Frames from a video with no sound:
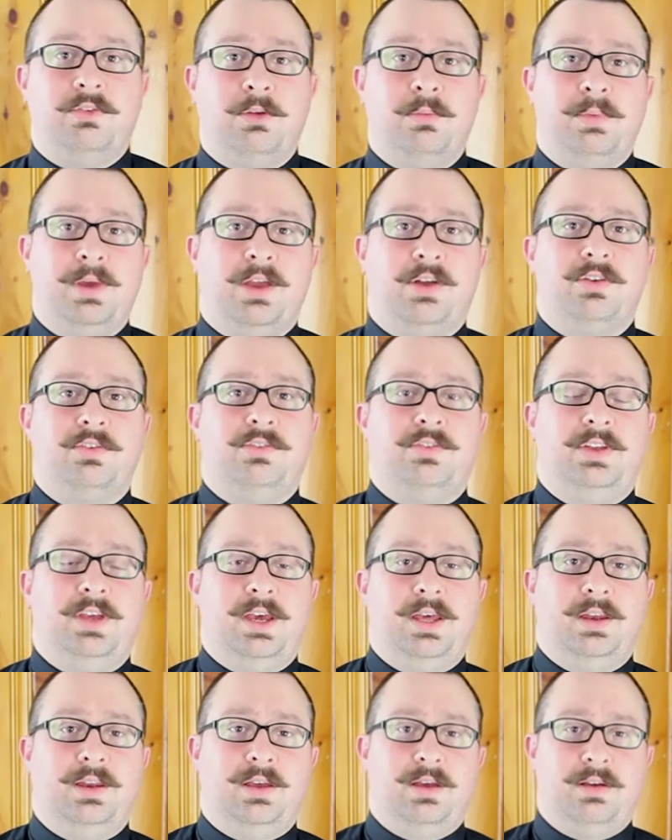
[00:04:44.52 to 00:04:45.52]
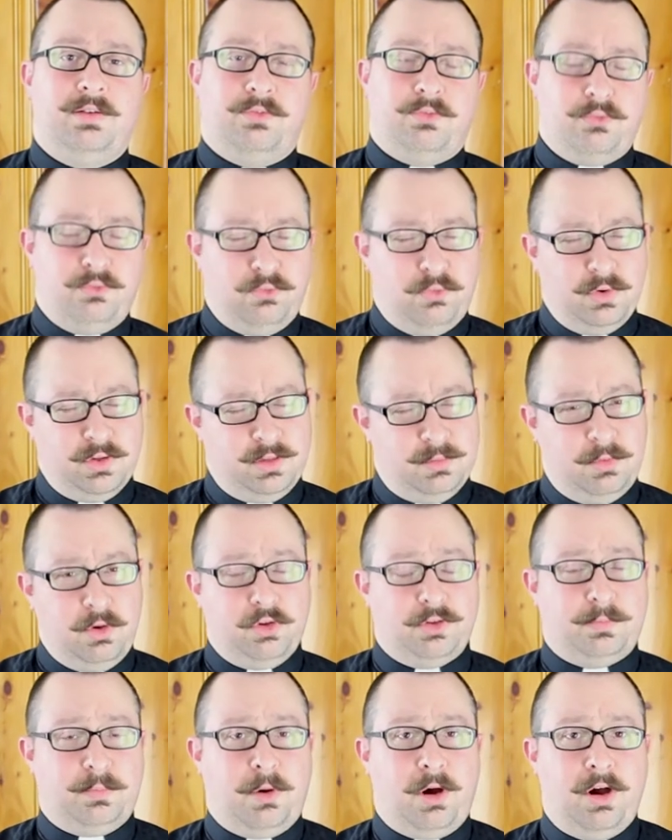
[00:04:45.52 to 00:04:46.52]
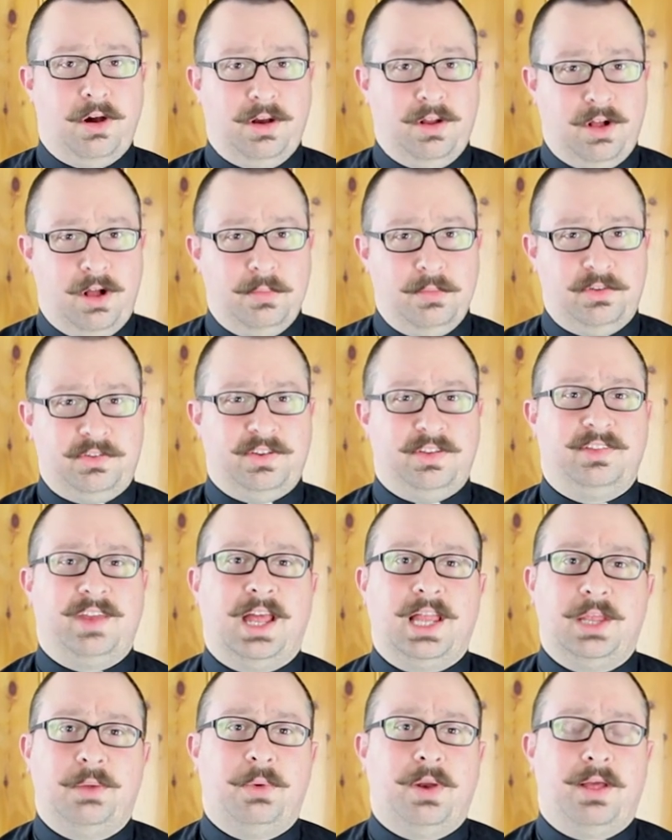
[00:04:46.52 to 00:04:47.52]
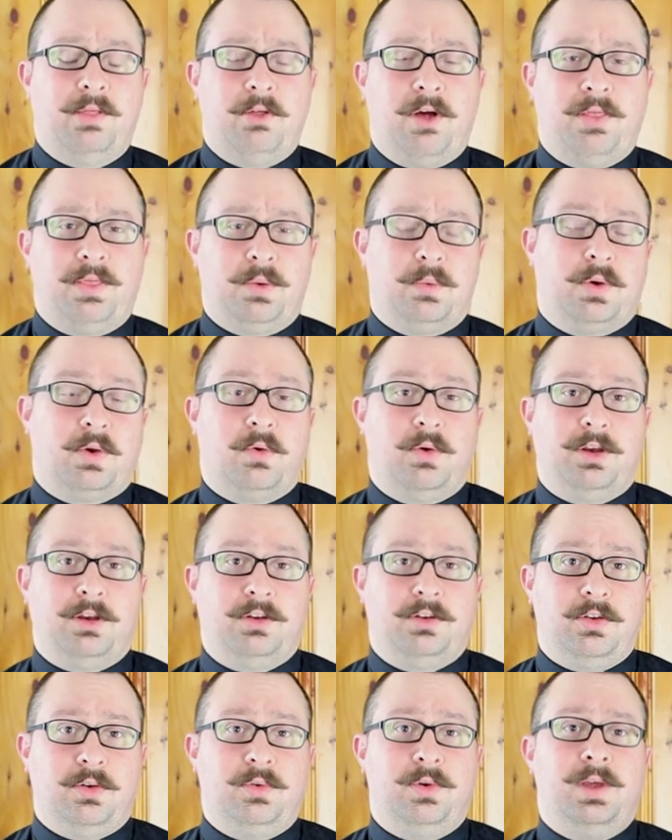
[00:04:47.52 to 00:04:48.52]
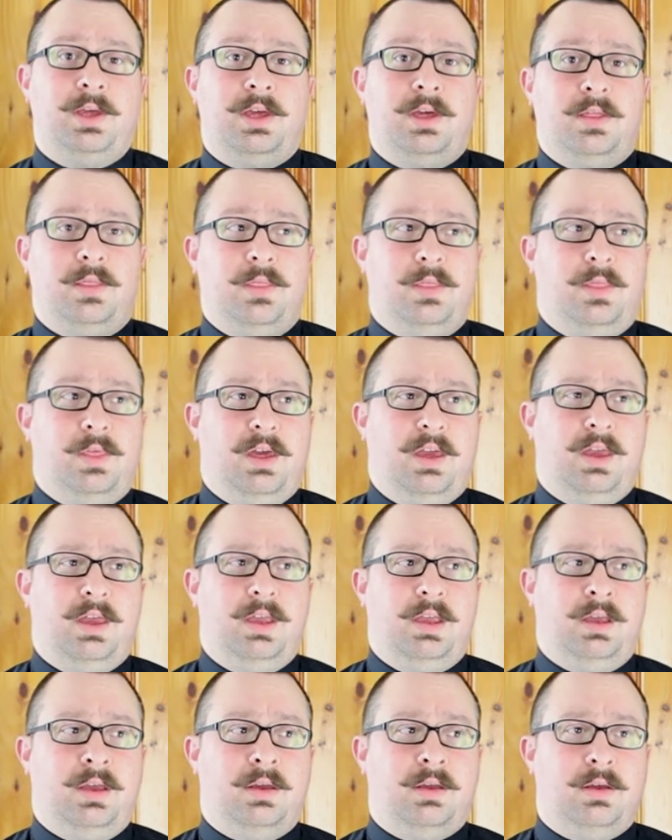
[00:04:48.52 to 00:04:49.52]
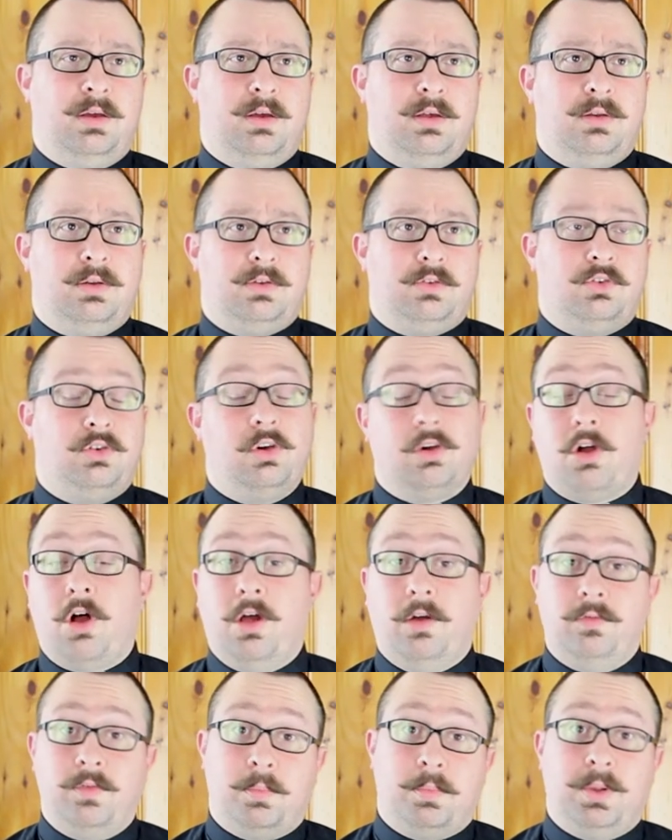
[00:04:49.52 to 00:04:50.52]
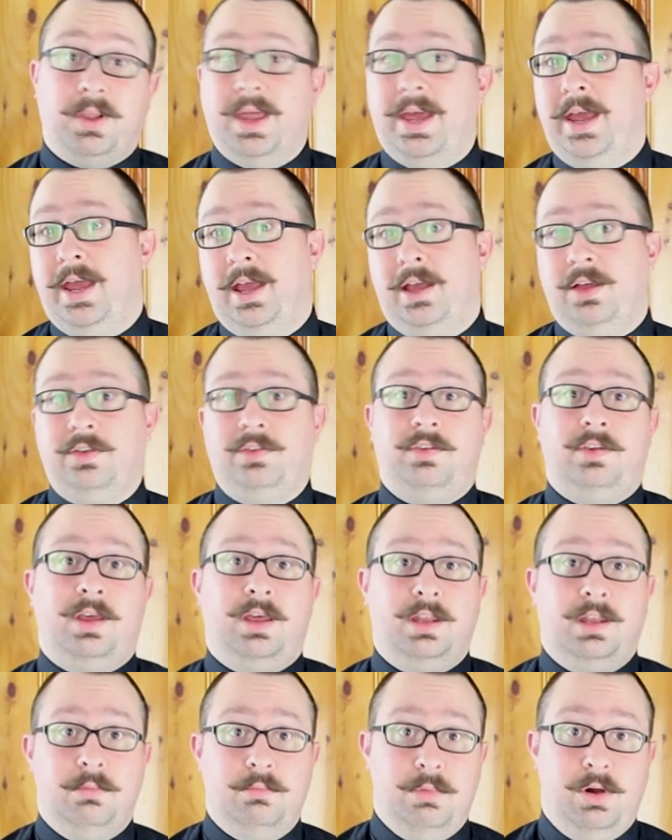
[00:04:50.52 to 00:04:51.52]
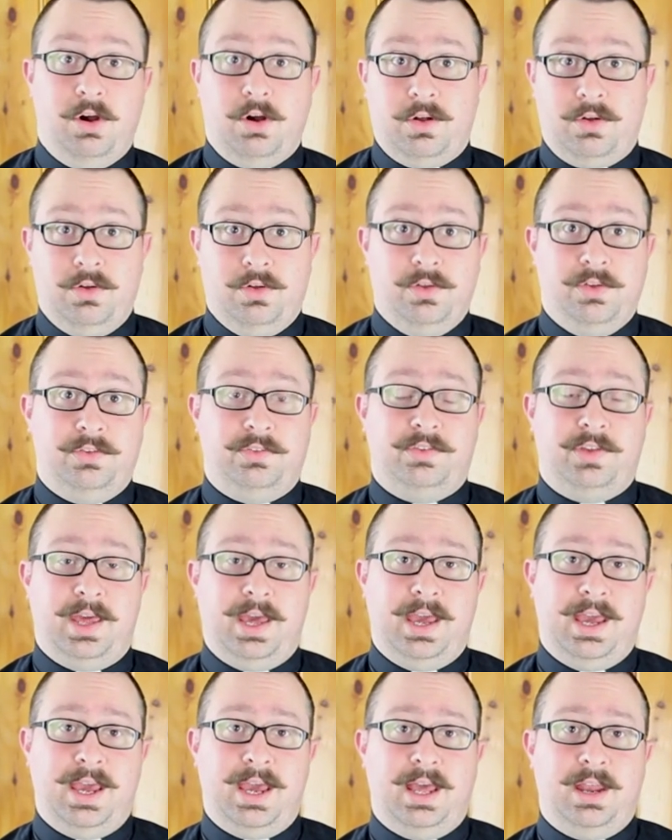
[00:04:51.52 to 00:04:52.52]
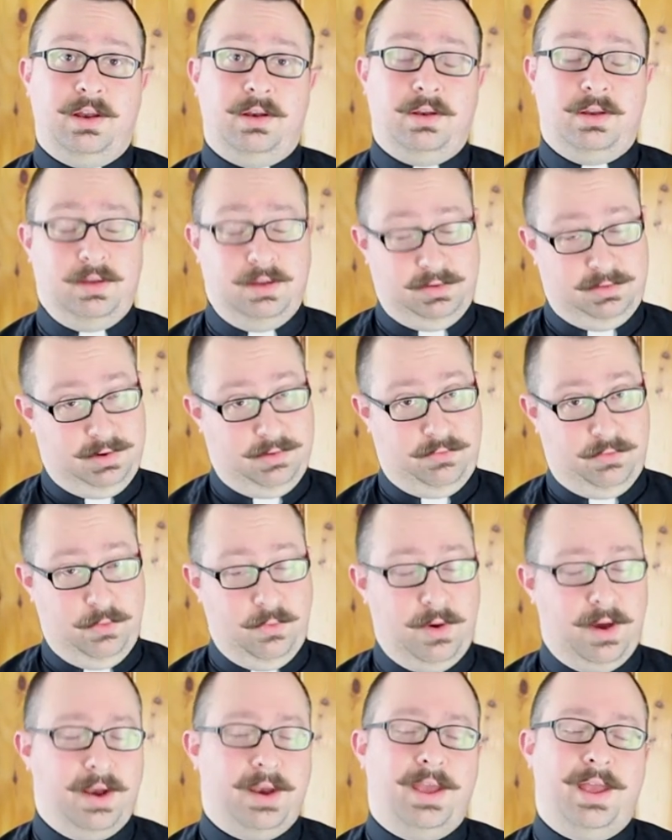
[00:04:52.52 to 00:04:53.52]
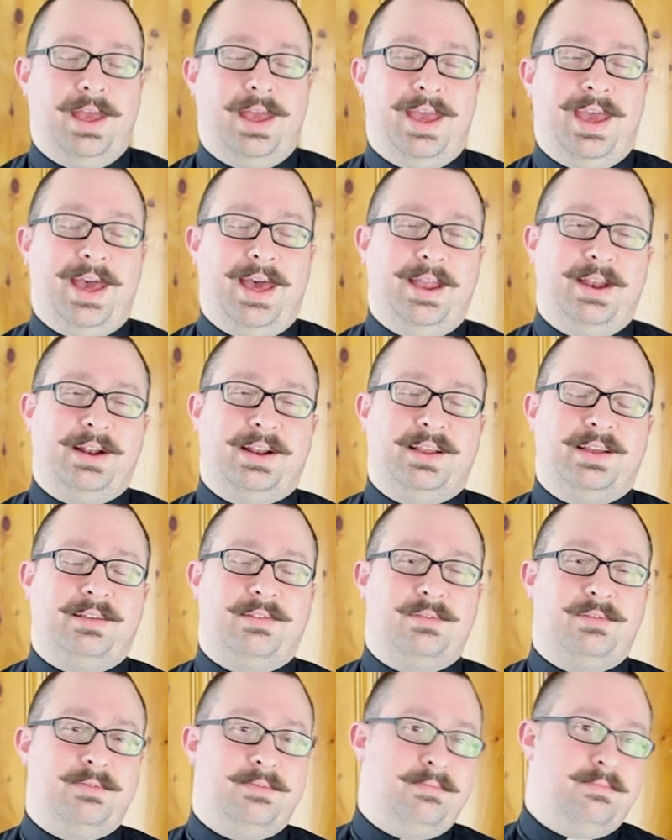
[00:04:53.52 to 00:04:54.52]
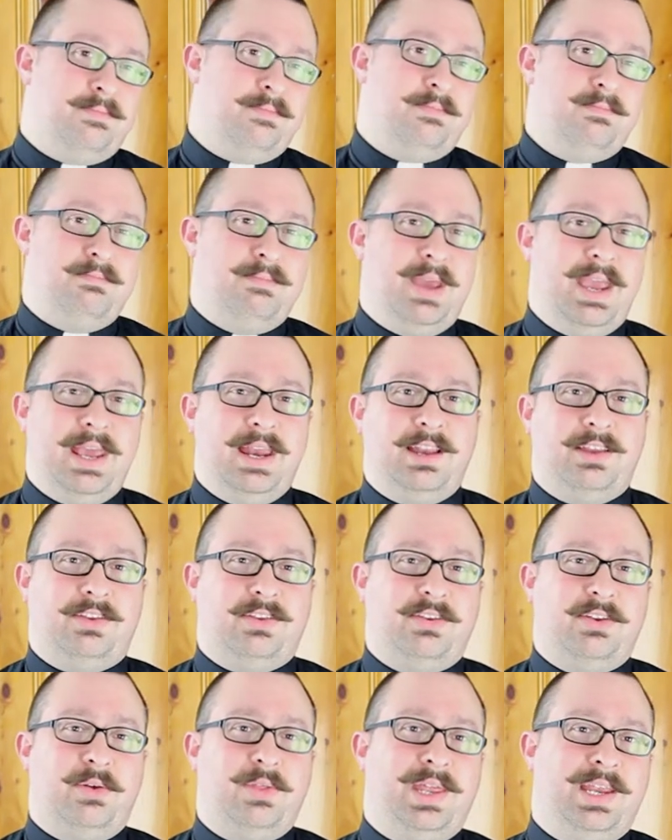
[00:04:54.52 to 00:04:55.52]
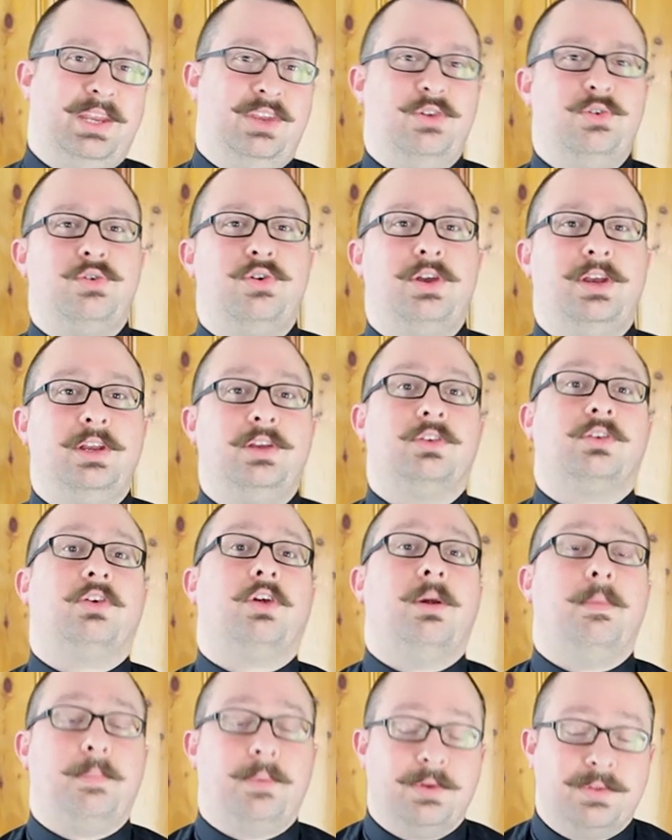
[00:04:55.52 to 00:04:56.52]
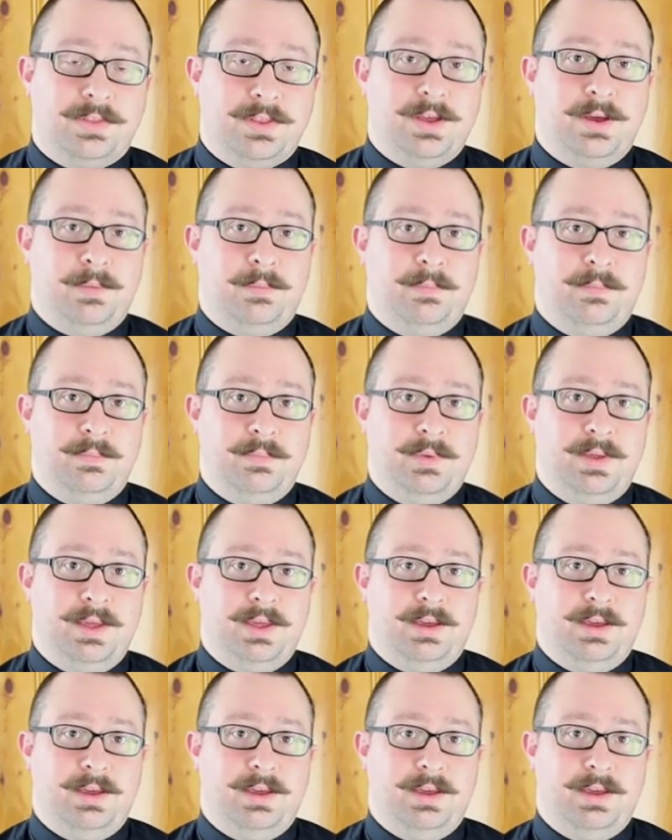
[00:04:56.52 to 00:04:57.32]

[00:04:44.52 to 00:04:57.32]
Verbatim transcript: filmmakers did, for the most part, almost exactly what I thought they were going to do. They took all of the plagues and the miracles, and except for one, and made it so that you could interpret them